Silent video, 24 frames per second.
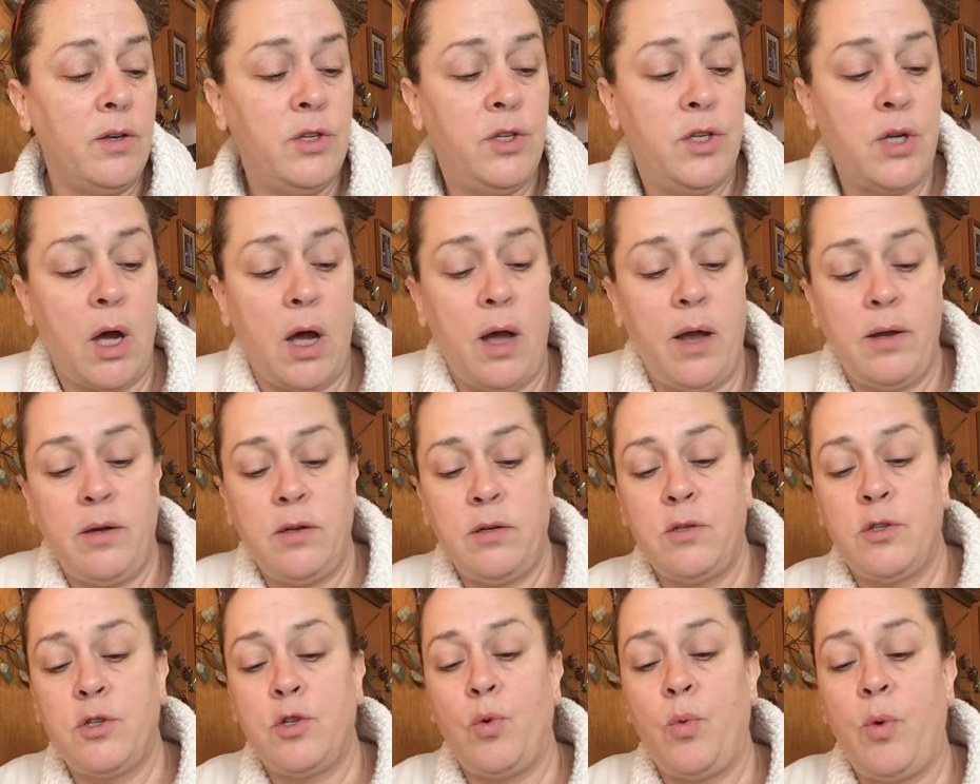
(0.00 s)

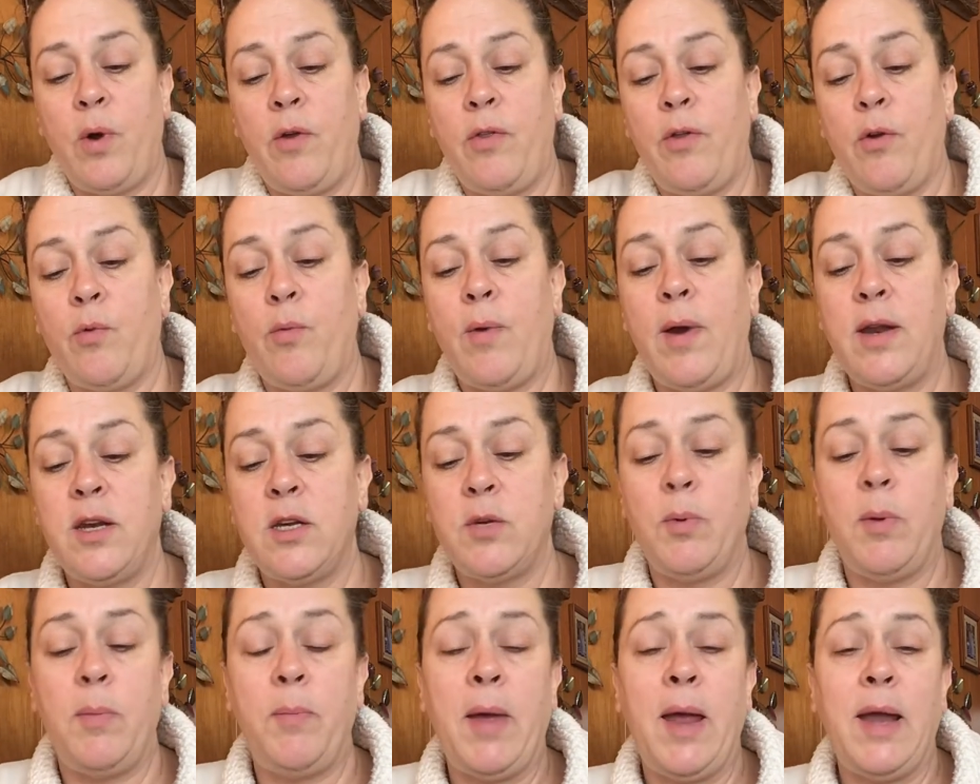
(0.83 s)
done to where they're ready
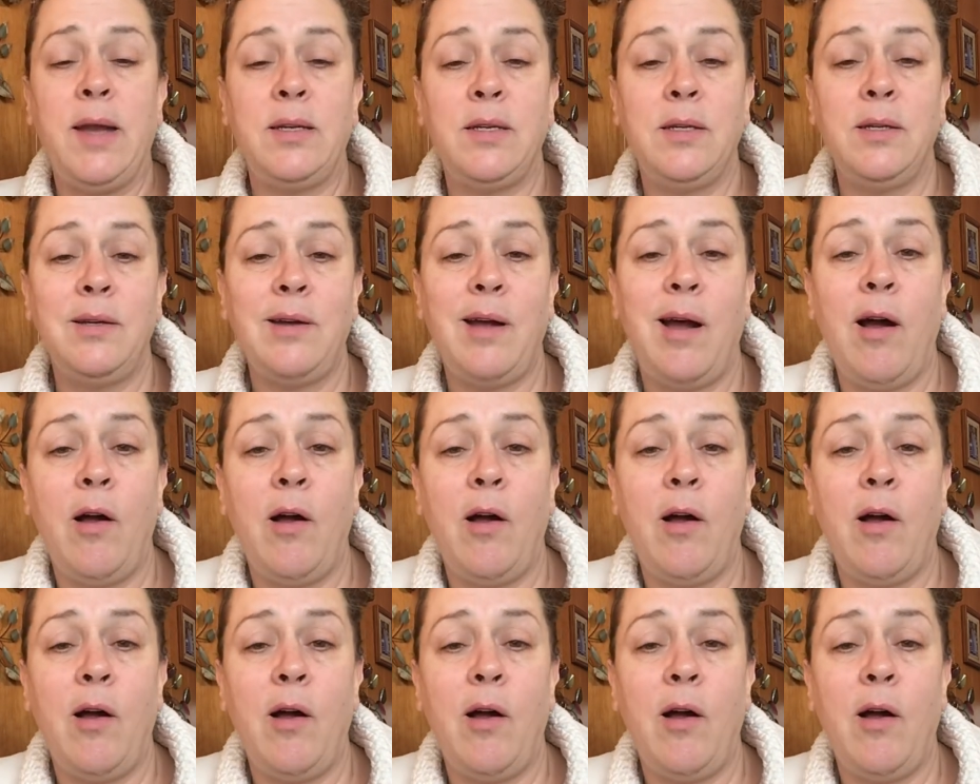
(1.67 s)
to be painted,